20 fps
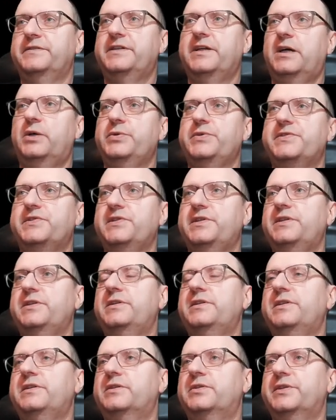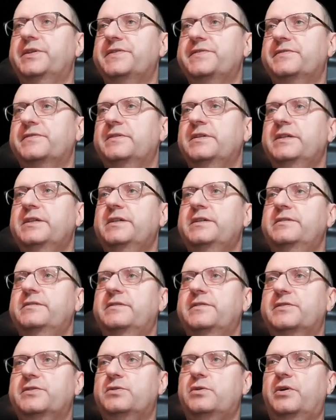Now you see here it's
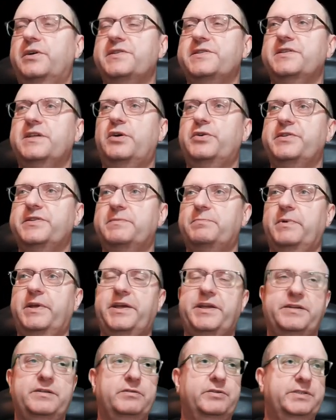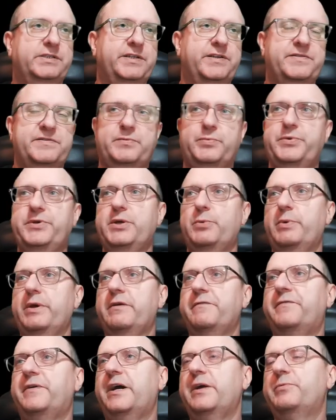the score is now displayed not as 3
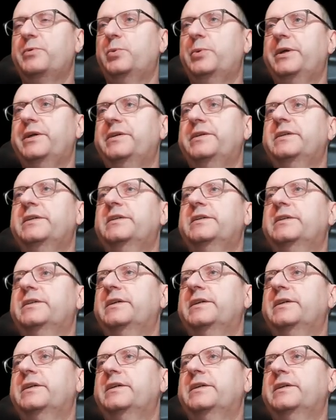away, 5 away,